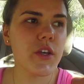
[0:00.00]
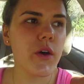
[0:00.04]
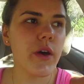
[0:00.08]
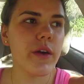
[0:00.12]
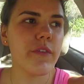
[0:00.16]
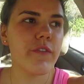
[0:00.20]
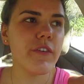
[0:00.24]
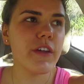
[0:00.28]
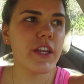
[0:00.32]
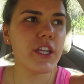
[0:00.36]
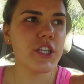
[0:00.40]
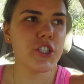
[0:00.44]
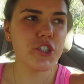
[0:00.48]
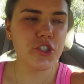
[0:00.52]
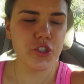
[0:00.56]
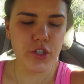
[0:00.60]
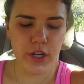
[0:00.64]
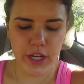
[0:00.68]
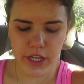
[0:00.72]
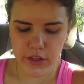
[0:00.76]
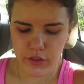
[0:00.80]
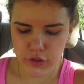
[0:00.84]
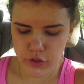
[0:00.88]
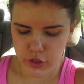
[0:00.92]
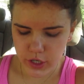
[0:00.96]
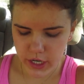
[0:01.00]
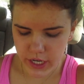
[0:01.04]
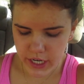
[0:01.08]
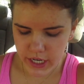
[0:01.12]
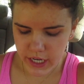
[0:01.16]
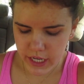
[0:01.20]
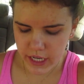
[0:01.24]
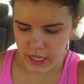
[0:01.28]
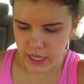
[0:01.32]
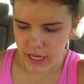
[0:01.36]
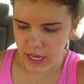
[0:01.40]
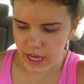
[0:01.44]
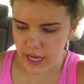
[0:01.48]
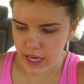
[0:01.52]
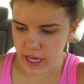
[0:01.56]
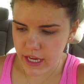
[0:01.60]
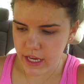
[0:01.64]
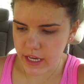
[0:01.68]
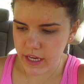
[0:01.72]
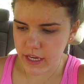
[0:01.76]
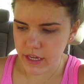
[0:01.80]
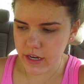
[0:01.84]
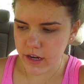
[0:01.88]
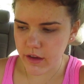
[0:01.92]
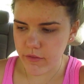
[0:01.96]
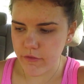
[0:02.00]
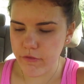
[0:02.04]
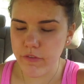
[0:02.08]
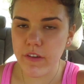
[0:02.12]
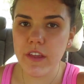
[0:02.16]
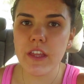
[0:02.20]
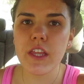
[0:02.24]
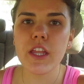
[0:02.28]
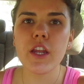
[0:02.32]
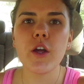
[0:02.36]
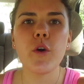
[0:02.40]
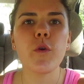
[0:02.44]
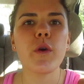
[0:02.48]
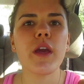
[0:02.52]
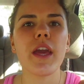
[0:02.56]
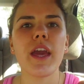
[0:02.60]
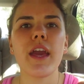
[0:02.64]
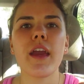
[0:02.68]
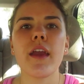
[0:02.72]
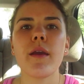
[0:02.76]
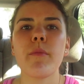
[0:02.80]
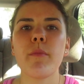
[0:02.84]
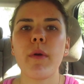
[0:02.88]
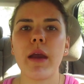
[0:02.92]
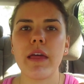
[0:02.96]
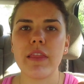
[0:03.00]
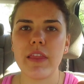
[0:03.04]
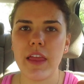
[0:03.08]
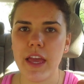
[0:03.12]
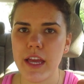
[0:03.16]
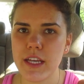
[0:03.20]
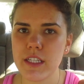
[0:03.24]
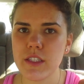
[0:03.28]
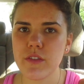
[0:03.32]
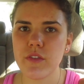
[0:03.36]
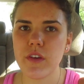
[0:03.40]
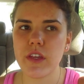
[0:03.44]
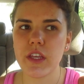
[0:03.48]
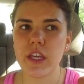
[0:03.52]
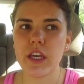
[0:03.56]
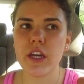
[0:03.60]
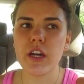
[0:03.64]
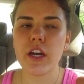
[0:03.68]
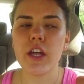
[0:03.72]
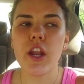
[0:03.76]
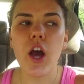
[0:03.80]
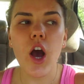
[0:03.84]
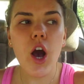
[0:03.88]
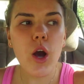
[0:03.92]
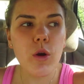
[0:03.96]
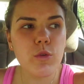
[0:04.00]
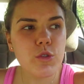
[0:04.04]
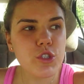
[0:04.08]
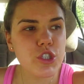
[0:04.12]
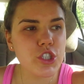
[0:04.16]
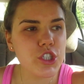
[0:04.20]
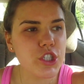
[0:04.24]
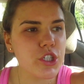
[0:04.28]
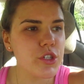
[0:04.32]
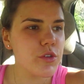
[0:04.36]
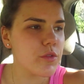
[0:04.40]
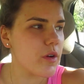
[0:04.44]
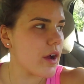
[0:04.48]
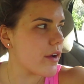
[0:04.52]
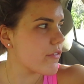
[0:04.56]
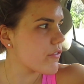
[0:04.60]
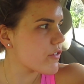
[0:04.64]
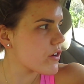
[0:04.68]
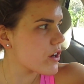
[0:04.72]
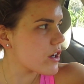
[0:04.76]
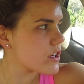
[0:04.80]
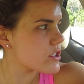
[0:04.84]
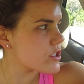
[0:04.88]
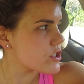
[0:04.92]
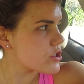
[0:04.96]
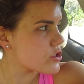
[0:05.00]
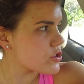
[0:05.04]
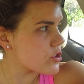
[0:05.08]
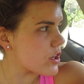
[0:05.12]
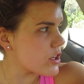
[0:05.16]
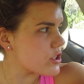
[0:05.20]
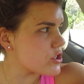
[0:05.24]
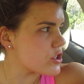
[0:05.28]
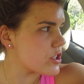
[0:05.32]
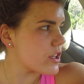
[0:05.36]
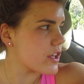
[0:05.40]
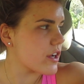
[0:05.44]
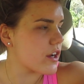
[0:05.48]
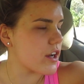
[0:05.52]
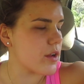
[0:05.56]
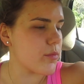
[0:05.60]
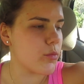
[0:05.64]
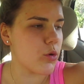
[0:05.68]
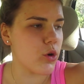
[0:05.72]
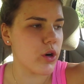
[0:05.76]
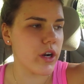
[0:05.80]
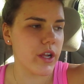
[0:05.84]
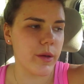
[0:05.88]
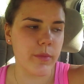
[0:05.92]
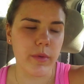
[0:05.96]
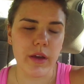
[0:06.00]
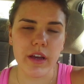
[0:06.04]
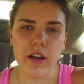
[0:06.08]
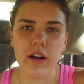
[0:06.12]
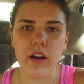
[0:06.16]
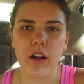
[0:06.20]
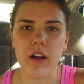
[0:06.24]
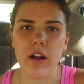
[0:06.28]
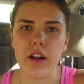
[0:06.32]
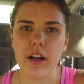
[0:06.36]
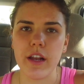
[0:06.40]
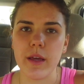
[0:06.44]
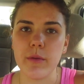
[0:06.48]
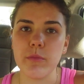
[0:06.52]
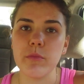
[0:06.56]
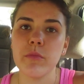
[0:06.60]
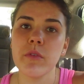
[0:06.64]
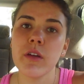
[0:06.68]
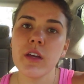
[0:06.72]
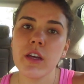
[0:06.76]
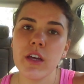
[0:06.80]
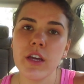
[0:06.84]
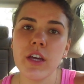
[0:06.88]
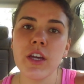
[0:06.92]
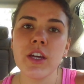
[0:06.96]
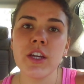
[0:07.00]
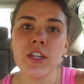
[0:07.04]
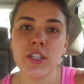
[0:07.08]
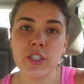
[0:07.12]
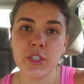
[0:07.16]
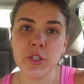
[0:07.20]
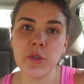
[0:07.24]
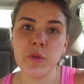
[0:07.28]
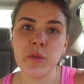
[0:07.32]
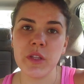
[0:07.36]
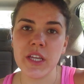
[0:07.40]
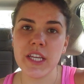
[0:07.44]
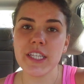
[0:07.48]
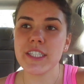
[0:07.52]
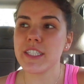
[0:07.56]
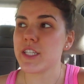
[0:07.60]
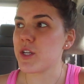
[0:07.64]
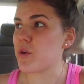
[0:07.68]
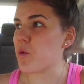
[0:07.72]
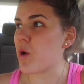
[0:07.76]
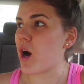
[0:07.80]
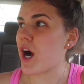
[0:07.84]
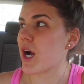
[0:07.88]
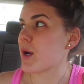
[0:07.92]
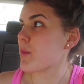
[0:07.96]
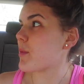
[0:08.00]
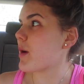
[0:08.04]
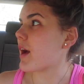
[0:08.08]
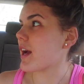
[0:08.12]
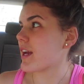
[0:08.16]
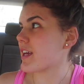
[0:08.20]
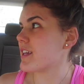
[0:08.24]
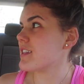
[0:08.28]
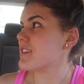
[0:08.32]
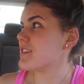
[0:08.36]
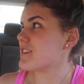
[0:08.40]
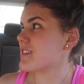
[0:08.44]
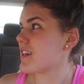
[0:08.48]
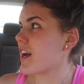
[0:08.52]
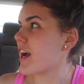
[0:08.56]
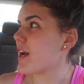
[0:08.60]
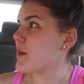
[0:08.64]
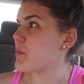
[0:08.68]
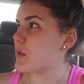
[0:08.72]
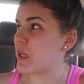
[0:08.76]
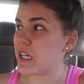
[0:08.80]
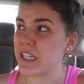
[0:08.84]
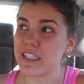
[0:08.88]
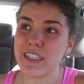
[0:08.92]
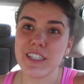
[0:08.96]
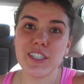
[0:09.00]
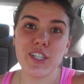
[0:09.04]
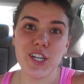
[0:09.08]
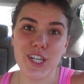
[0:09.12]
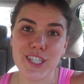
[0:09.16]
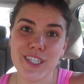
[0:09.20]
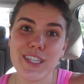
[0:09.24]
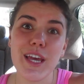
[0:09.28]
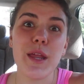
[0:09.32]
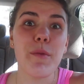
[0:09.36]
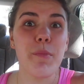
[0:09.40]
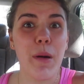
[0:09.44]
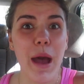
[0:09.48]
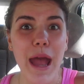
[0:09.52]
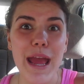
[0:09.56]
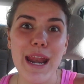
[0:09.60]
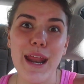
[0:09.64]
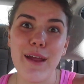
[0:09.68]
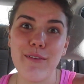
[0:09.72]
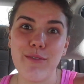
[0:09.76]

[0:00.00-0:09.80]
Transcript: So I finished strength training and I'm feeling okay. My leg's feeling good. Oh shoot, I forgot to stretch in there and I'm already in my car and I'm too lazy to walk back inside because it just said bye to